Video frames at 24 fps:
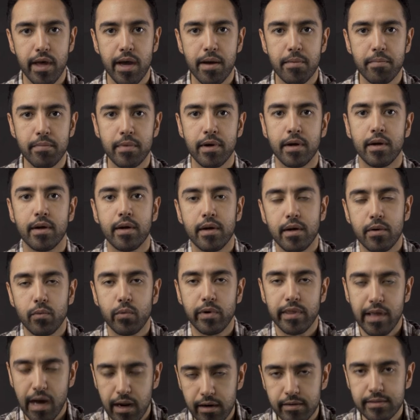them,
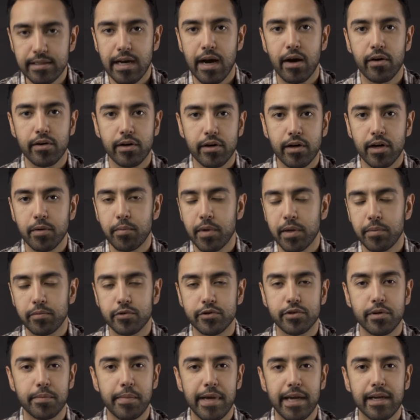without a doubt, you're going to be able
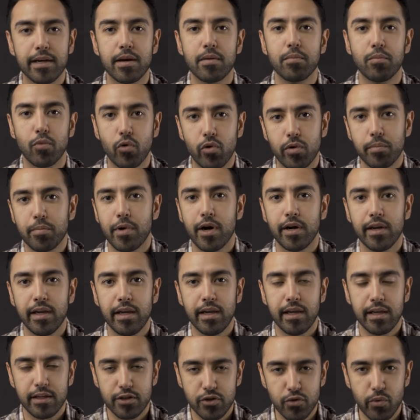to make more
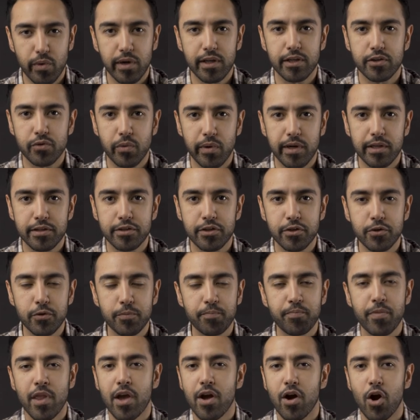money in twenty twenty-two.
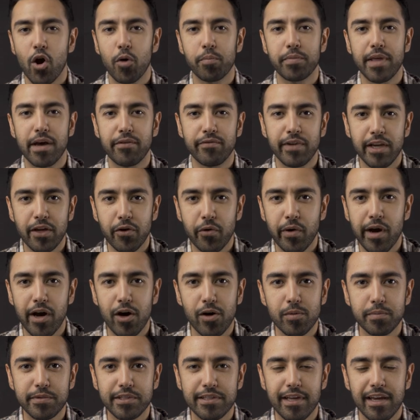Hope that video
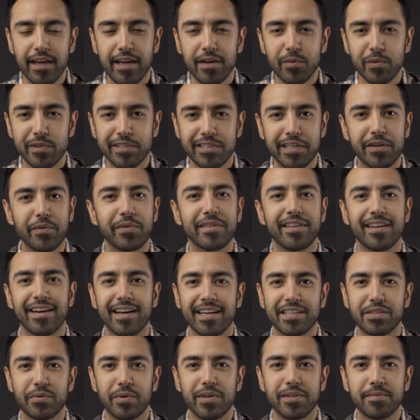helps, and we'll see you in the
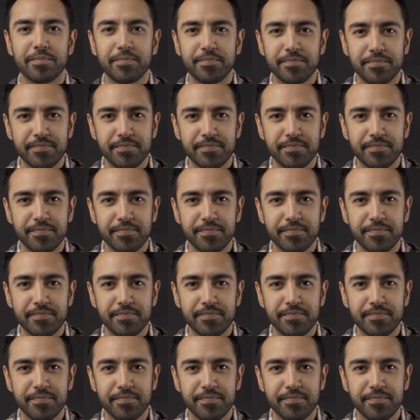next one.